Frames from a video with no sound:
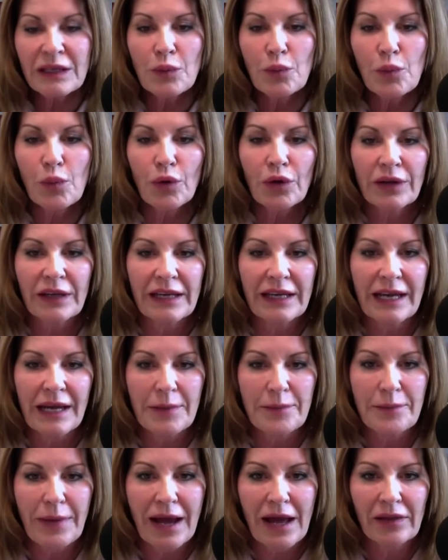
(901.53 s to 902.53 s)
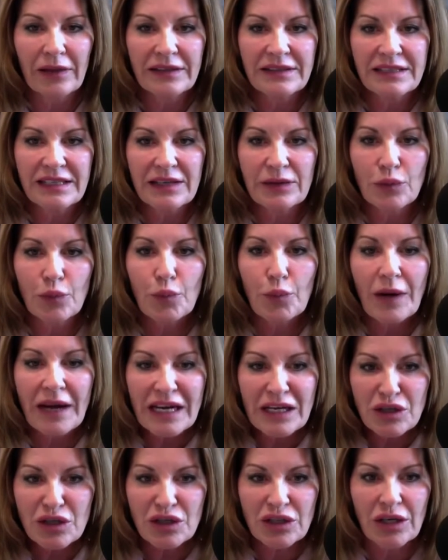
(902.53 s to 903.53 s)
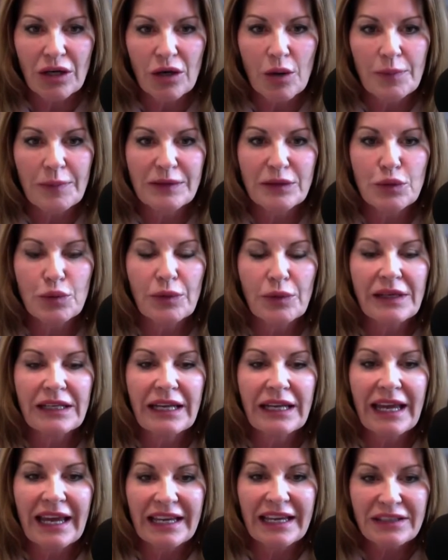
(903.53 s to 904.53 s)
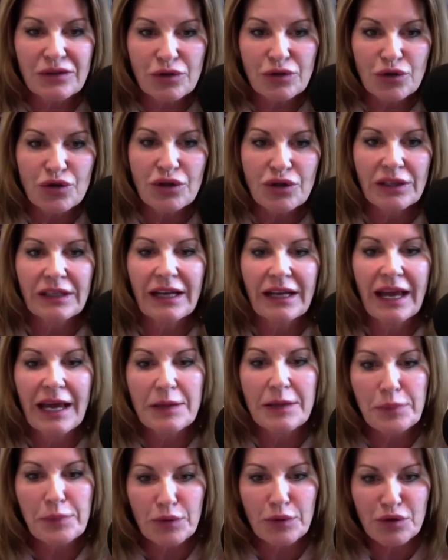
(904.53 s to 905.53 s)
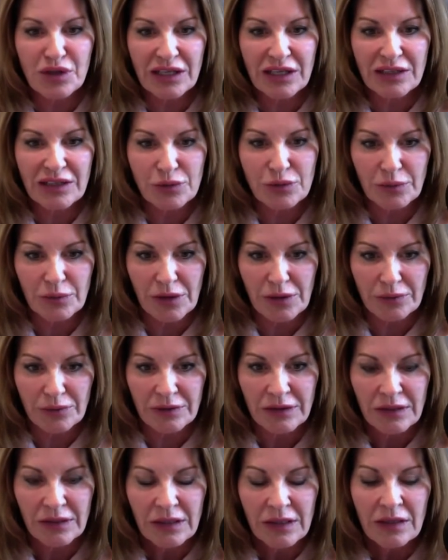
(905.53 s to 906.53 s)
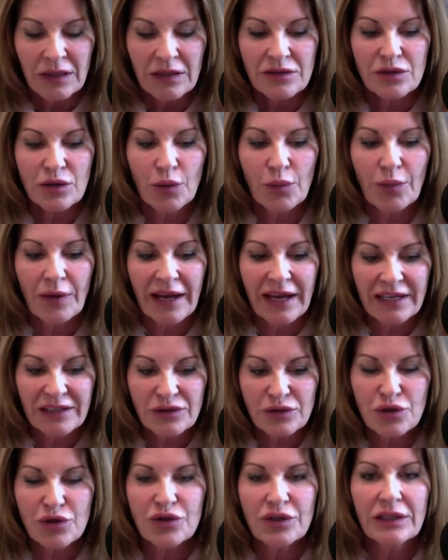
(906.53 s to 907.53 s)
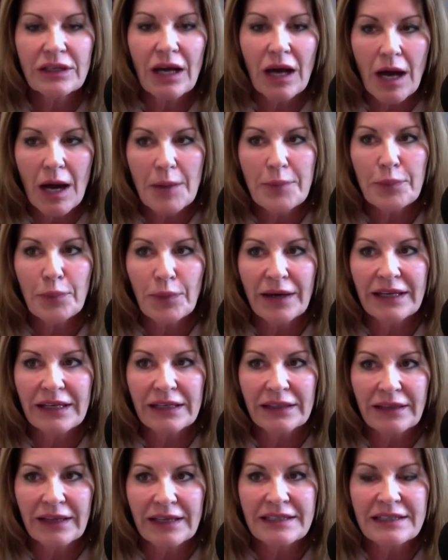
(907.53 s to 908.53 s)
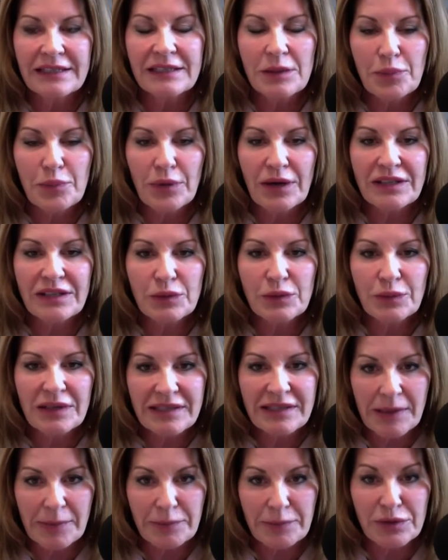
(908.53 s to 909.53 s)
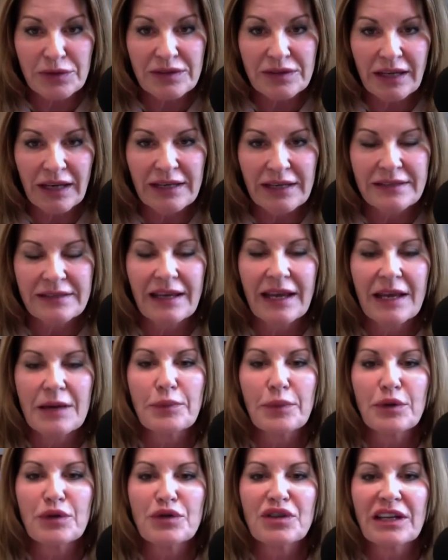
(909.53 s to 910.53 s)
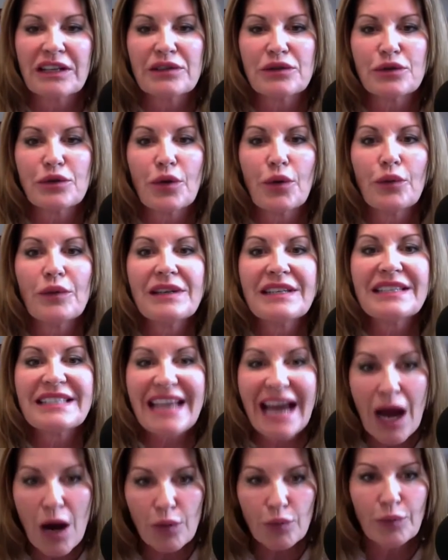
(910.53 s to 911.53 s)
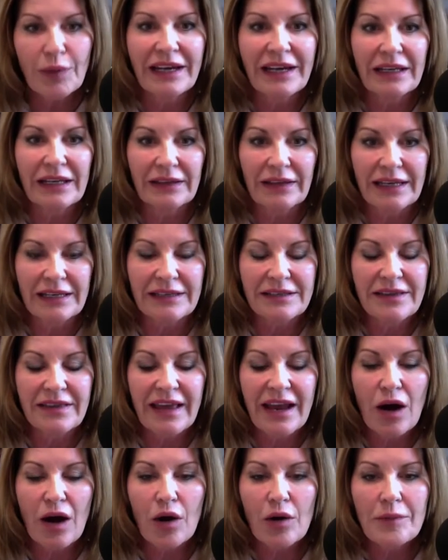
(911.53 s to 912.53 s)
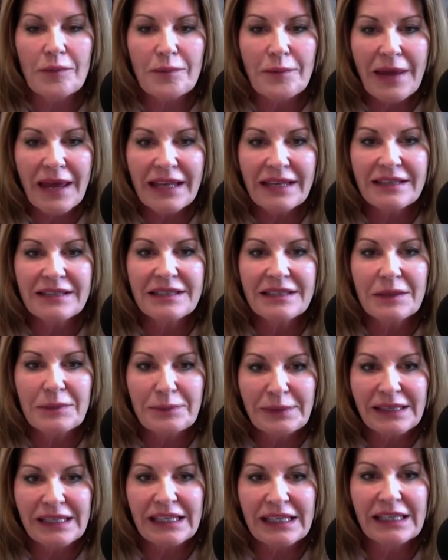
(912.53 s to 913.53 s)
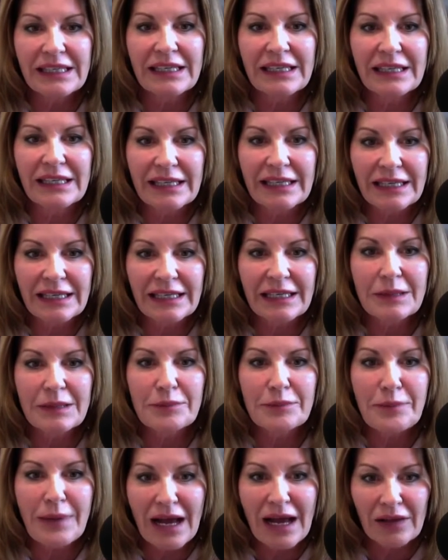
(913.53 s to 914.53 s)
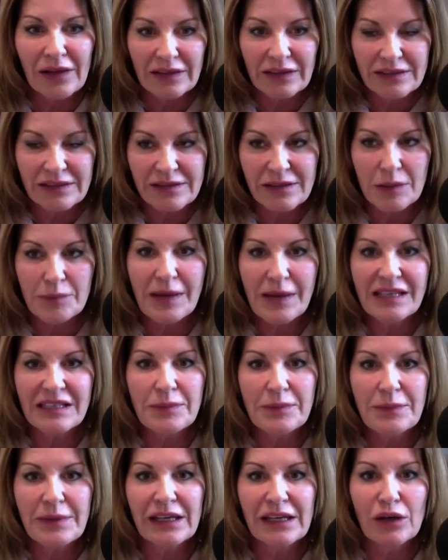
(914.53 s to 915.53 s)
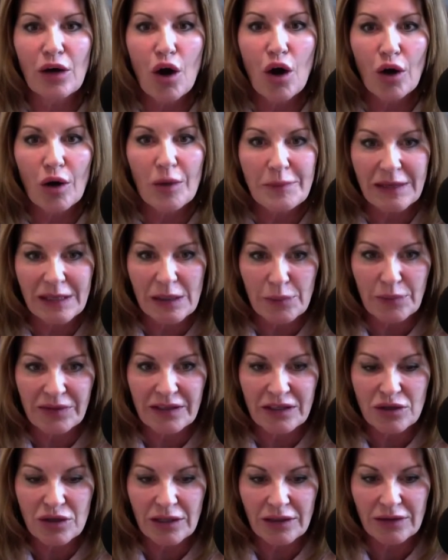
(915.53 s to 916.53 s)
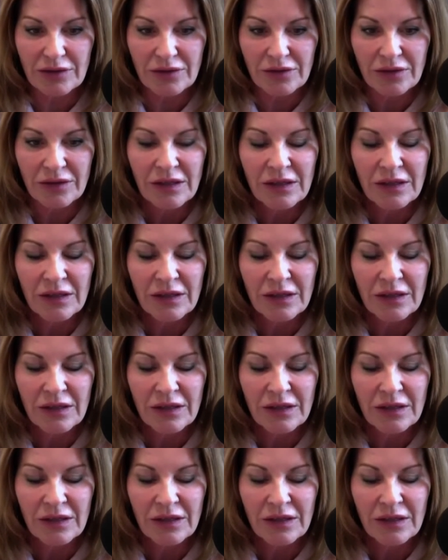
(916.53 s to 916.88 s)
working at balancing the ratio between estrogen and progesterone. So estrogen upregulates the breast receptor sites and progesterone downregulates. They are meant to be in balance. They're meant to be in harmony with each other.